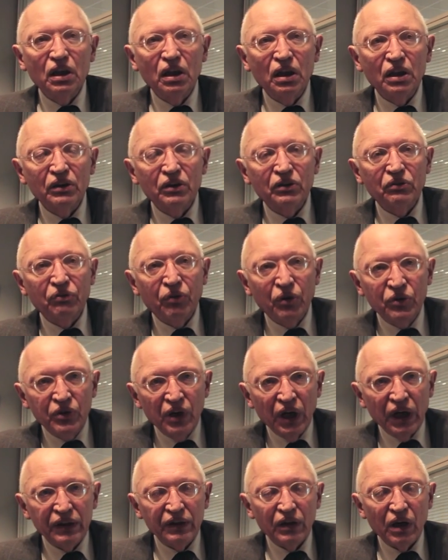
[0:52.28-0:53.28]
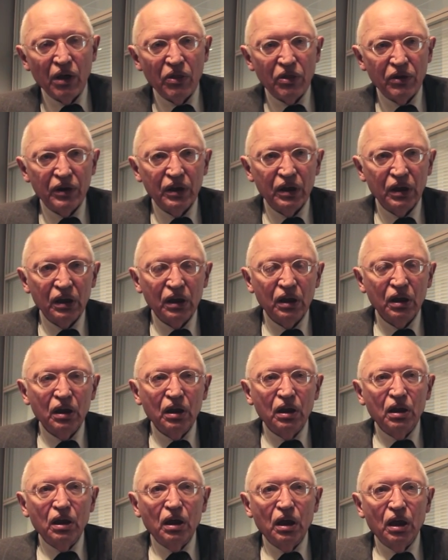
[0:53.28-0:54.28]
and for that I think
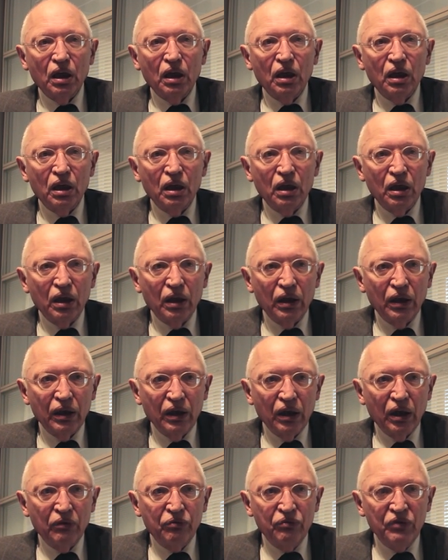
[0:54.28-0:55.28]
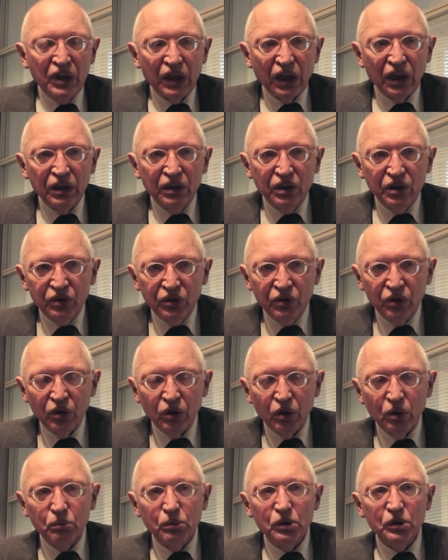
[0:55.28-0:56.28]
a very
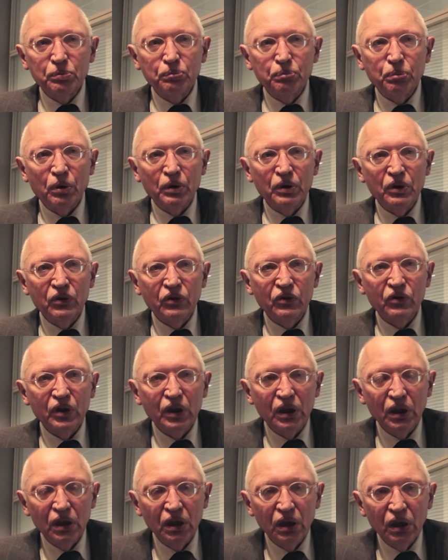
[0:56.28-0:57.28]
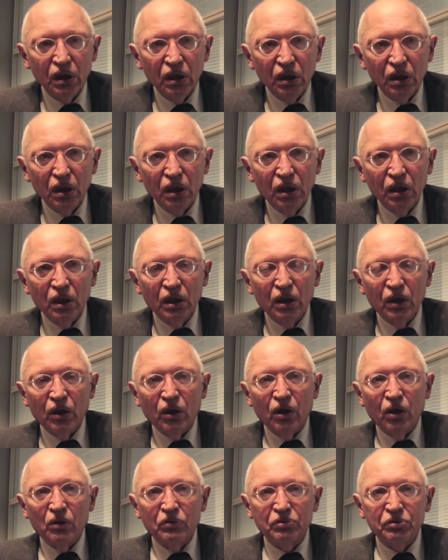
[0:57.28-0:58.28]
determined policy
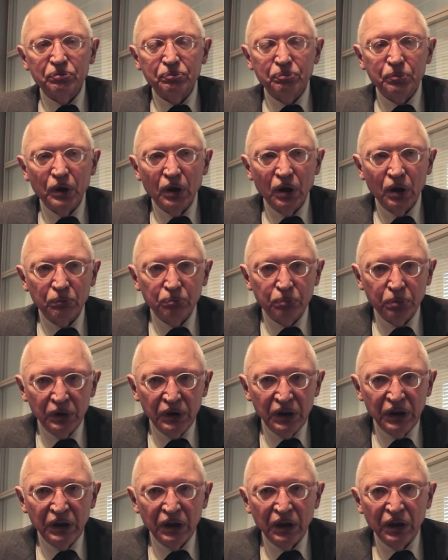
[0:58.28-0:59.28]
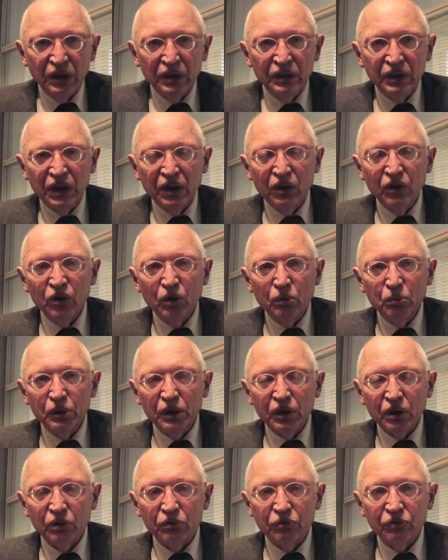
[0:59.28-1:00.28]
of political and
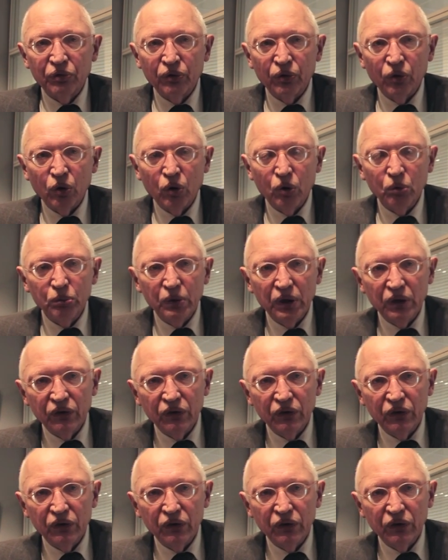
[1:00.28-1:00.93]
economic reform